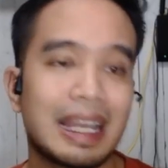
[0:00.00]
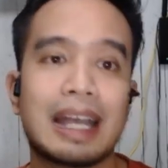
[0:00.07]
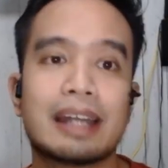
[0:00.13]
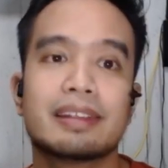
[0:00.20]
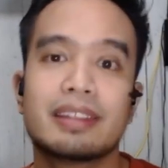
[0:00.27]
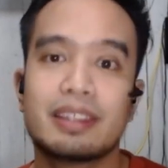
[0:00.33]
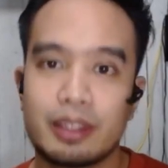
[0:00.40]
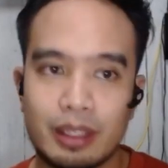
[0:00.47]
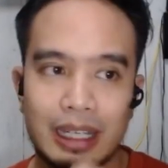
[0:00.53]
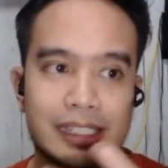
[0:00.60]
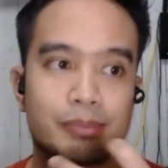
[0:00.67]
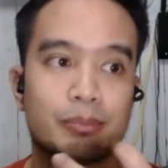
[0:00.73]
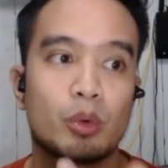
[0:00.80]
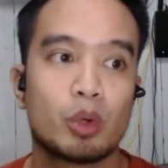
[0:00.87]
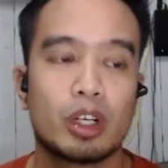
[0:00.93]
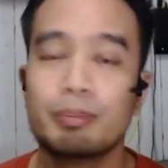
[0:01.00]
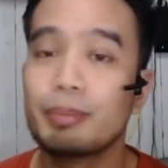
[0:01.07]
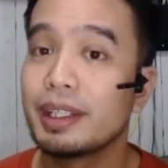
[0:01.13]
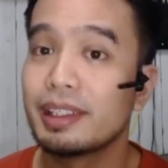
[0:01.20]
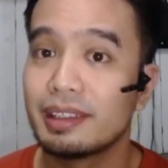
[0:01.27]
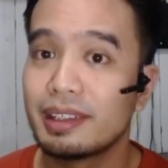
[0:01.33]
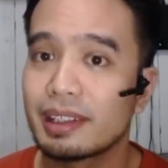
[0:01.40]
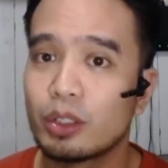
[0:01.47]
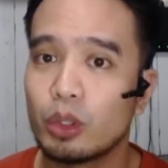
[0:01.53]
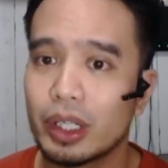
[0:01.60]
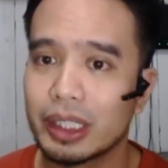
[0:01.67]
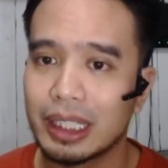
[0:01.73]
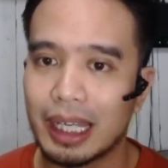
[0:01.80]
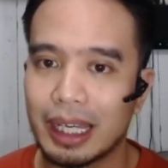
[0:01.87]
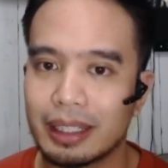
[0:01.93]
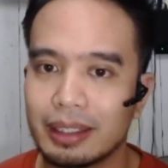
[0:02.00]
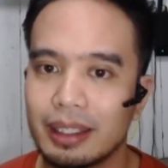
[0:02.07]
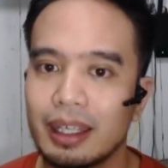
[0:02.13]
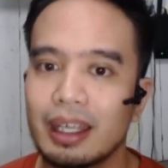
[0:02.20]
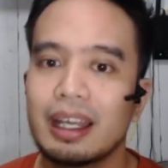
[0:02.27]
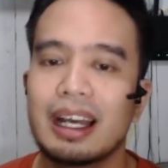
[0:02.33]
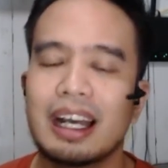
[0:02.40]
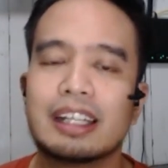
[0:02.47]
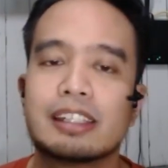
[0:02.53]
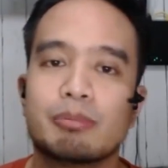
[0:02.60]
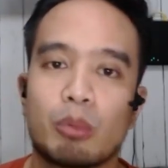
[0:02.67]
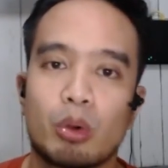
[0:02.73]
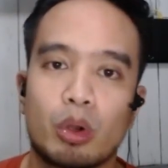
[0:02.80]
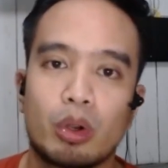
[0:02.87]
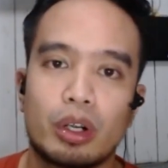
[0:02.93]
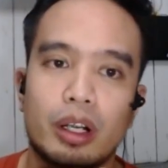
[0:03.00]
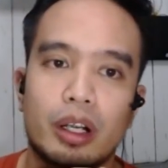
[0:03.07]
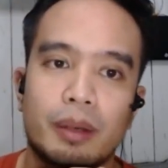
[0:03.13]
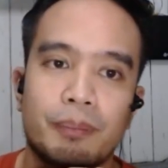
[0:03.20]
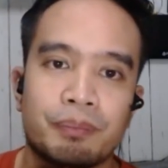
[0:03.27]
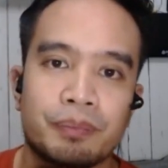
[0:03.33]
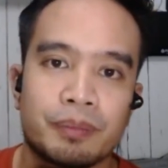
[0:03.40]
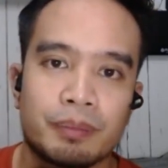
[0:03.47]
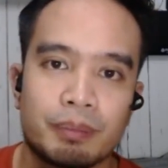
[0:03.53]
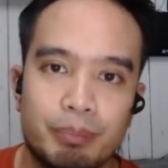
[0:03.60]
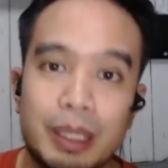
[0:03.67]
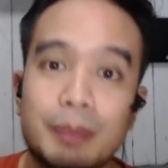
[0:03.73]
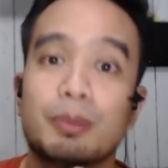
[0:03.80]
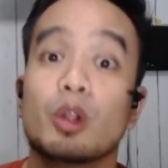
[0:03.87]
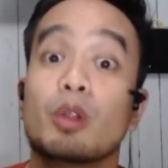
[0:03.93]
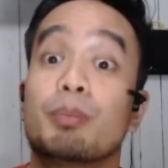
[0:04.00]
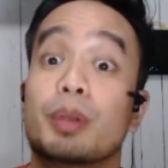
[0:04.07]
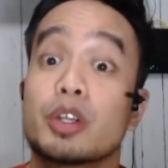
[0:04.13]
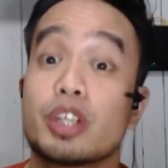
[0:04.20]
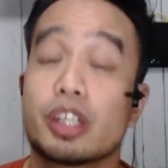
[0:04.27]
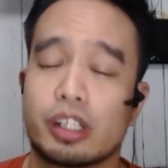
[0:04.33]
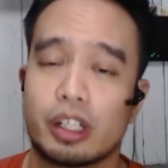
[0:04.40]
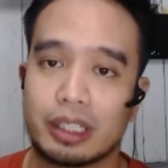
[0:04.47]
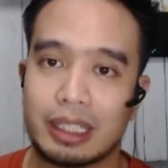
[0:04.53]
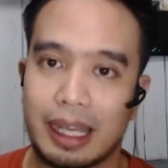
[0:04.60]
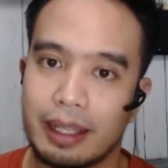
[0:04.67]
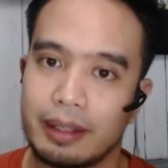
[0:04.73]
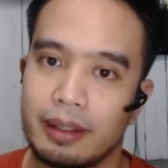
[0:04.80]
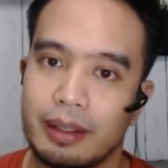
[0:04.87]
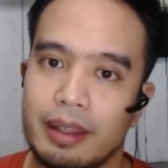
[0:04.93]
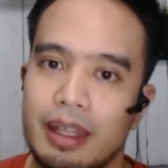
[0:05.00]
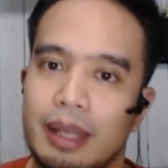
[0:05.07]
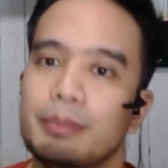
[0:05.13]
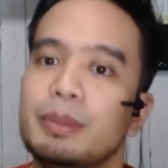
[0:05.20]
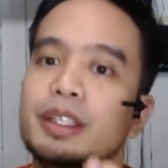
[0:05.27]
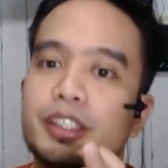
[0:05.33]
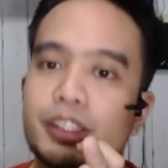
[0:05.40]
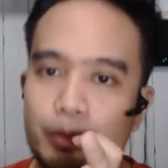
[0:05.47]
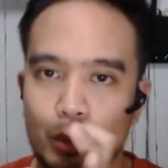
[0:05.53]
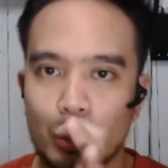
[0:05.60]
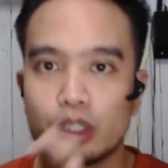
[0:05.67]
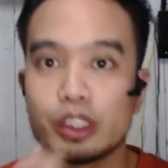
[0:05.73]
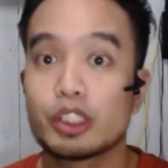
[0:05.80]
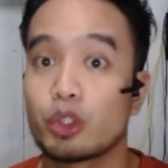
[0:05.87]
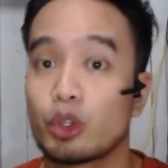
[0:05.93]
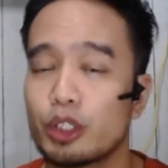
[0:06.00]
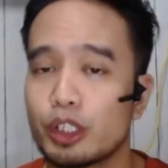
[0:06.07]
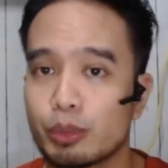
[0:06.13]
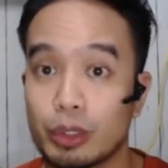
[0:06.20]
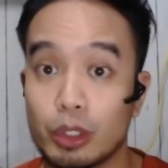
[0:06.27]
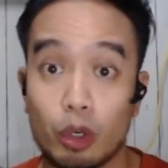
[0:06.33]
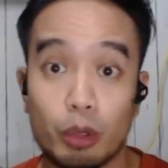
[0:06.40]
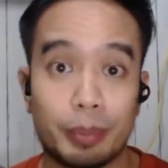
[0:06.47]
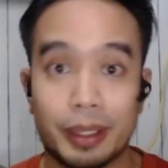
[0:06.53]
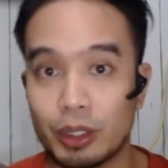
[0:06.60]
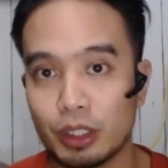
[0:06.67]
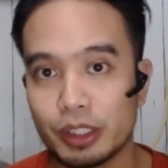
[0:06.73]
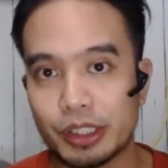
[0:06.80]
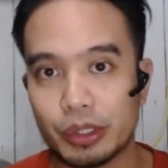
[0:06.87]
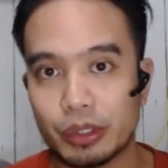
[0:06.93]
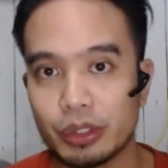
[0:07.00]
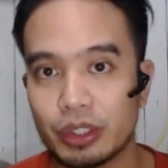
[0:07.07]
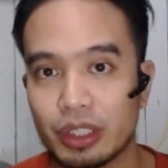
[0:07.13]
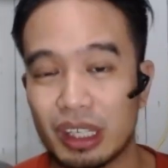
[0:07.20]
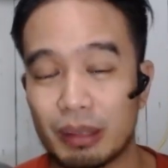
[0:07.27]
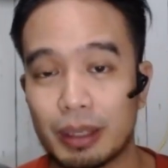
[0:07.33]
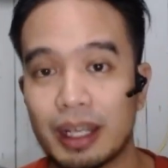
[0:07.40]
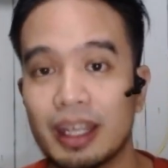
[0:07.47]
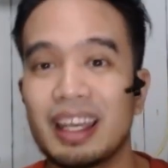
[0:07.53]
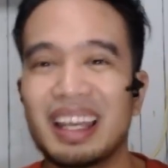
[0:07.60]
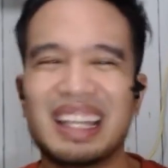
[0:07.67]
as more businesses go online, as more people purchase online, that means more stores will open also, diba?